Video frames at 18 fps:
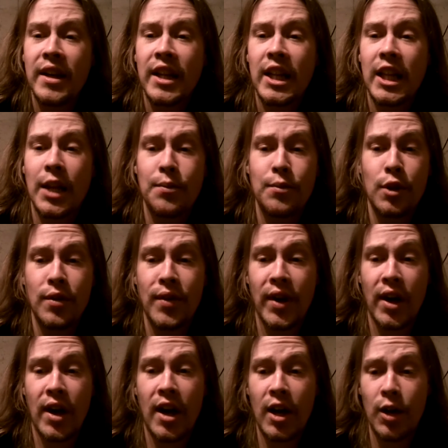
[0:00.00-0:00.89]
Then
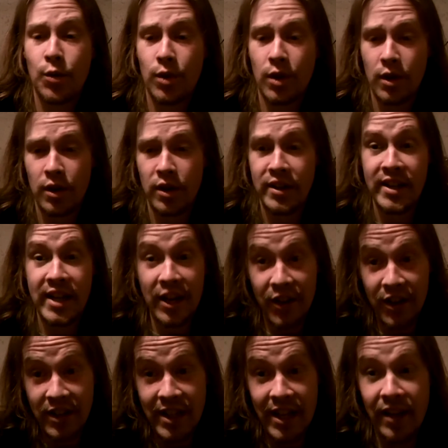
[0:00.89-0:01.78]
moving on, we're
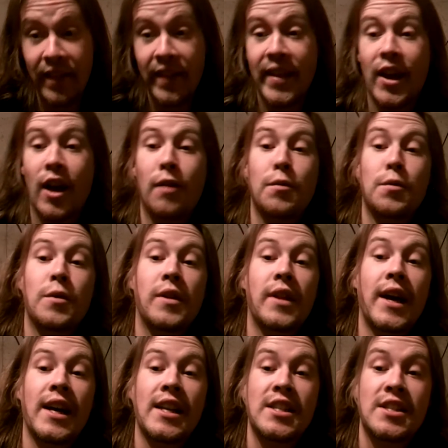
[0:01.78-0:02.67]
nearing the end of the album. The
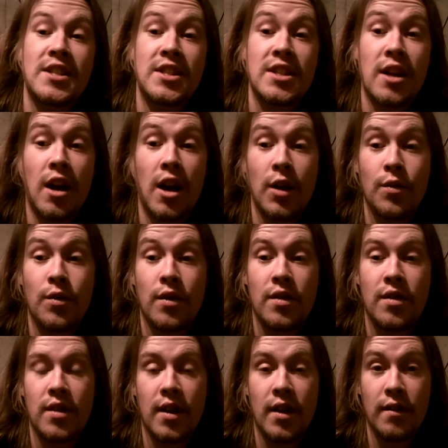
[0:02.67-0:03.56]
last song
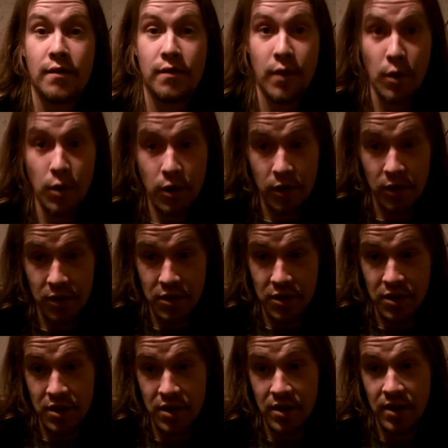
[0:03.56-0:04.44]
with
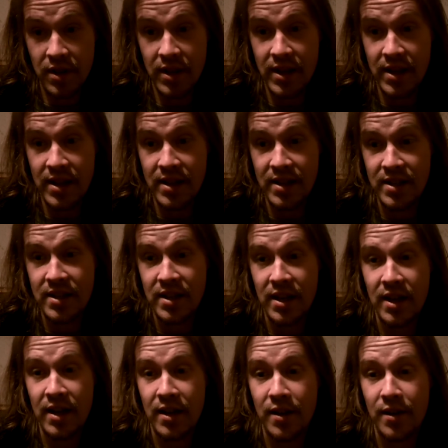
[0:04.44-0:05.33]
vocals is
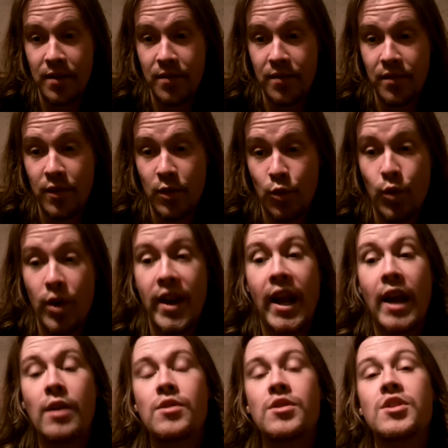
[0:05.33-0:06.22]

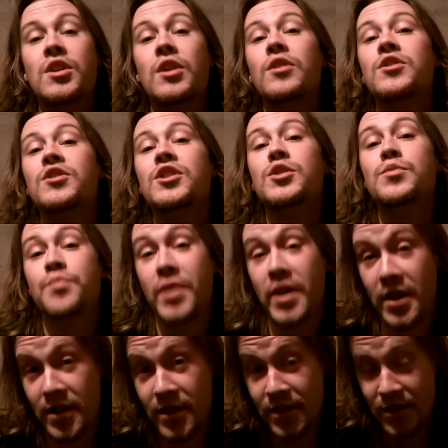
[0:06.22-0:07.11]
Ring Out Solstice
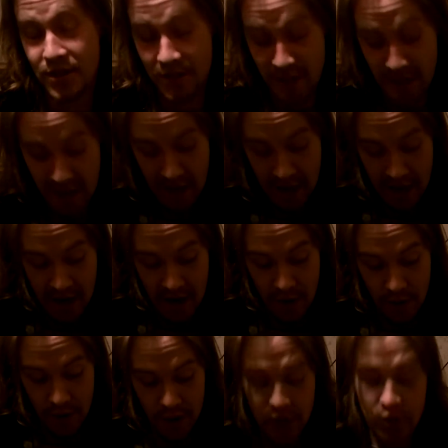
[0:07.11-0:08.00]
Bells,
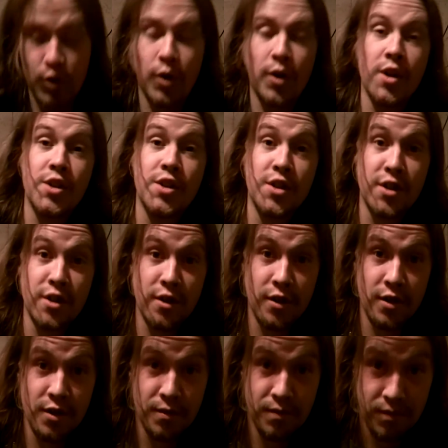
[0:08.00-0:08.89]
which of course is
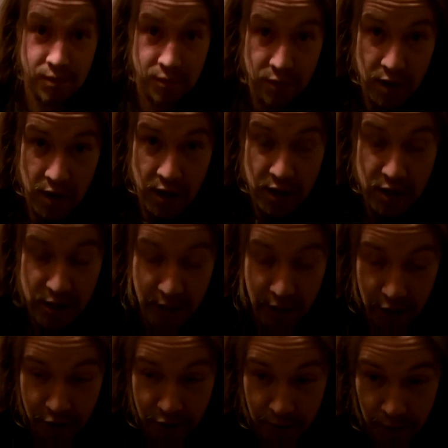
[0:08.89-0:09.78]
another
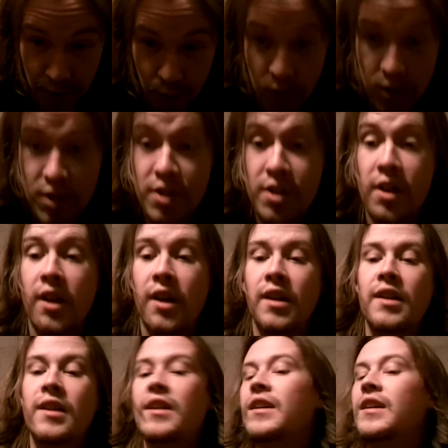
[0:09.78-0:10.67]
Songs from the Woods
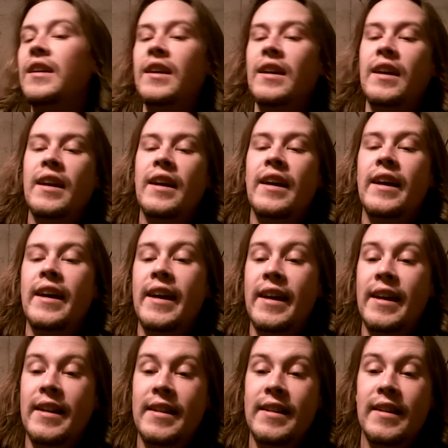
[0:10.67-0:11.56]
song.
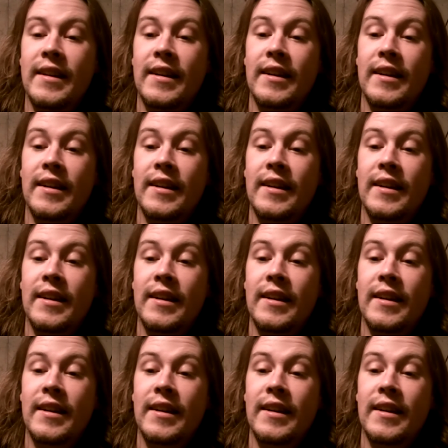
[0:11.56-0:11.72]
And